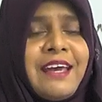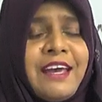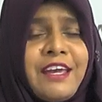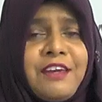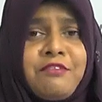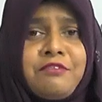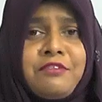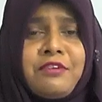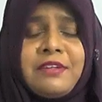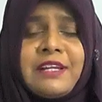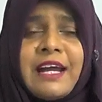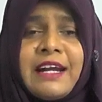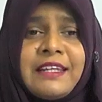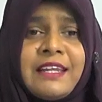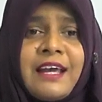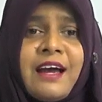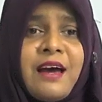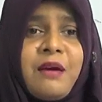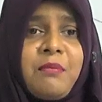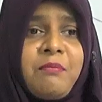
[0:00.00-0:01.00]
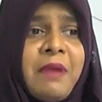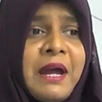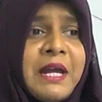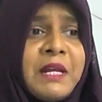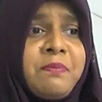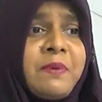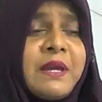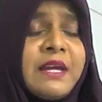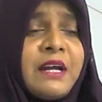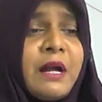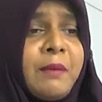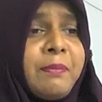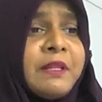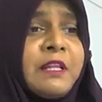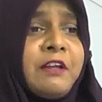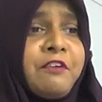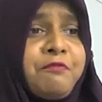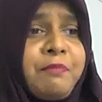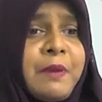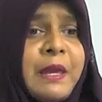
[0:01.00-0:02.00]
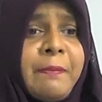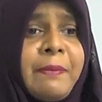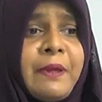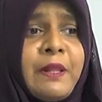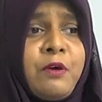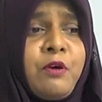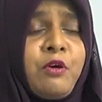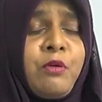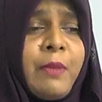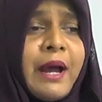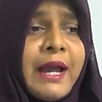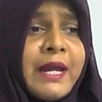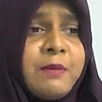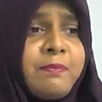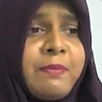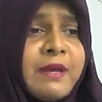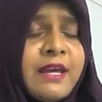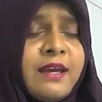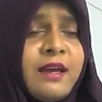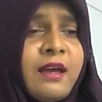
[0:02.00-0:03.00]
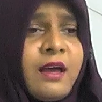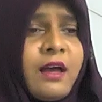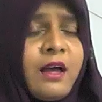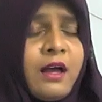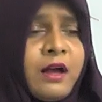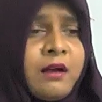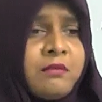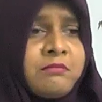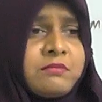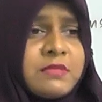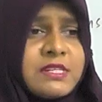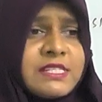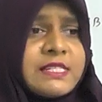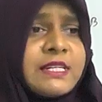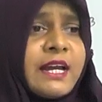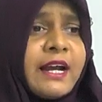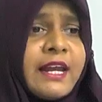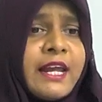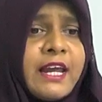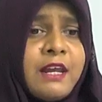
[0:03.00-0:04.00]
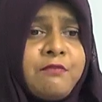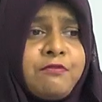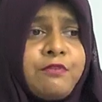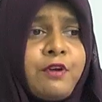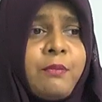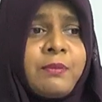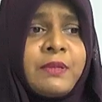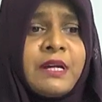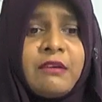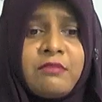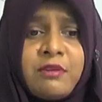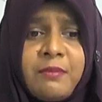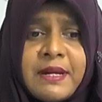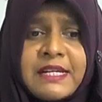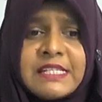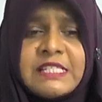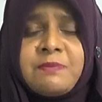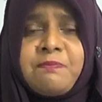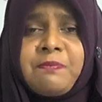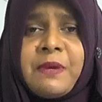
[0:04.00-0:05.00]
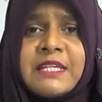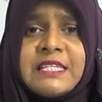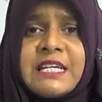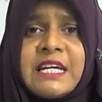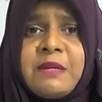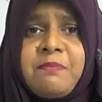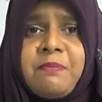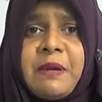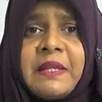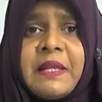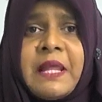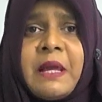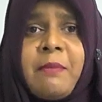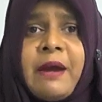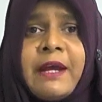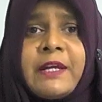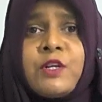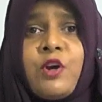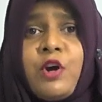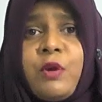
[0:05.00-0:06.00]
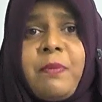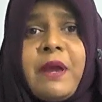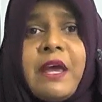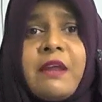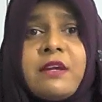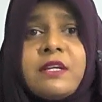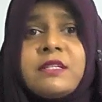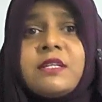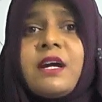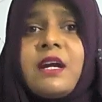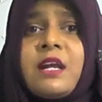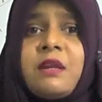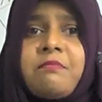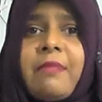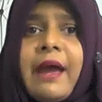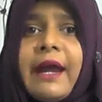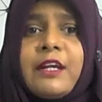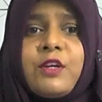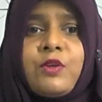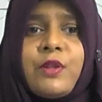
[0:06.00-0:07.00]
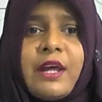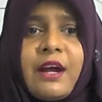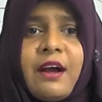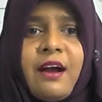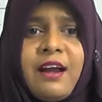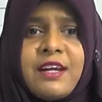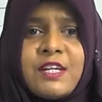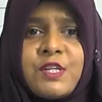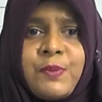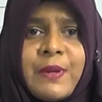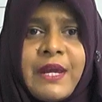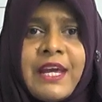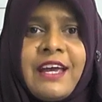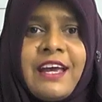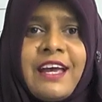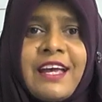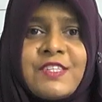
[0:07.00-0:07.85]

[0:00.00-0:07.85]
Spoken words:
You know that there might be a couple of people who might be studying from government's budget, but they might not be returning back to their country.